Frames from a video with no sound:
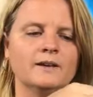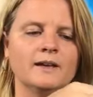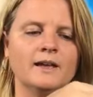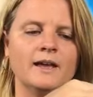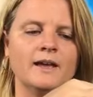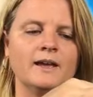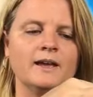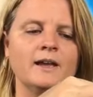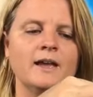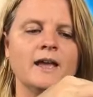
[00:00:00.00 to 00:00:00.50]

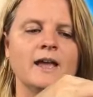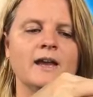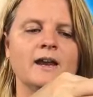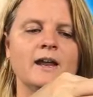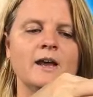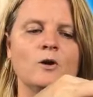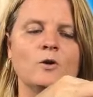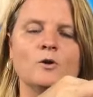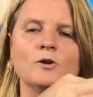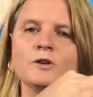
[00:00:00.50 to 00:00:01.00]
Okay,
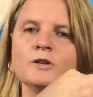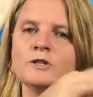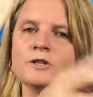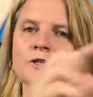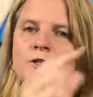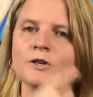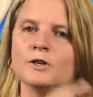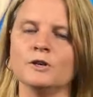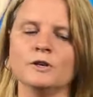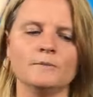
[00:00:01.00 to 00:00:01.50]
now all you
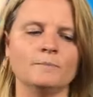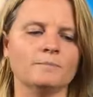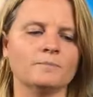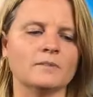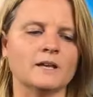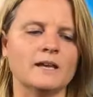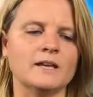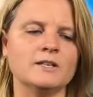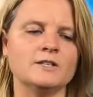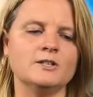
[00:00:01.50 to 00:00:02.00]
do
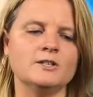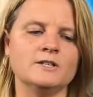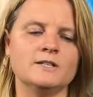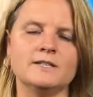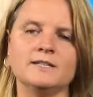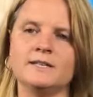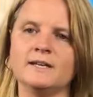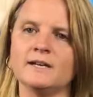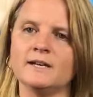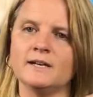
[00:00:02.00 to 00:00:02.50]
is you
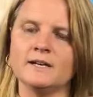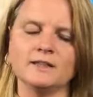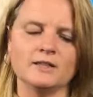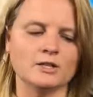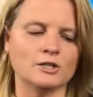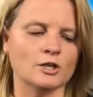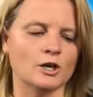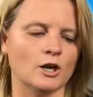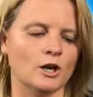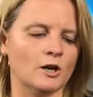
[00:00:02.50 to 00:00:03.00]
sit it in
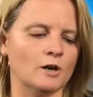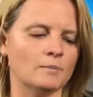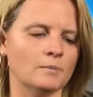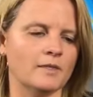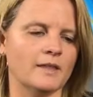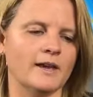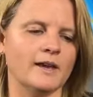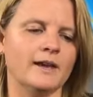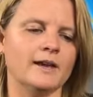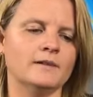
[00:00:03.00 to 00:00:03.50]
the
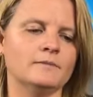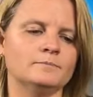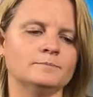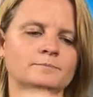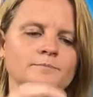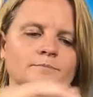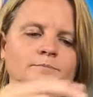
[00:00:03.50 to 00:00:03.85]
top there